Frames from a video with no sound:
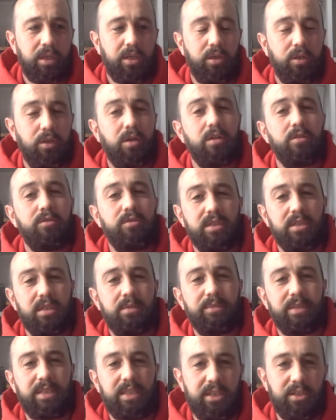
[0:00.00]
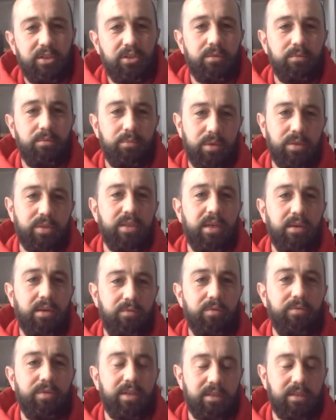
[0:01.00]
your country's limitation must give
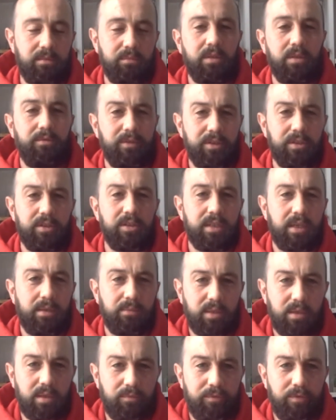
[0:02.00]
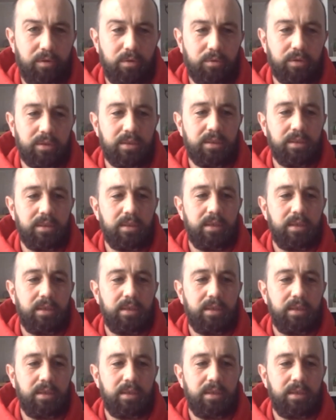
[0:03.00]
the victim sufficient time to come forward.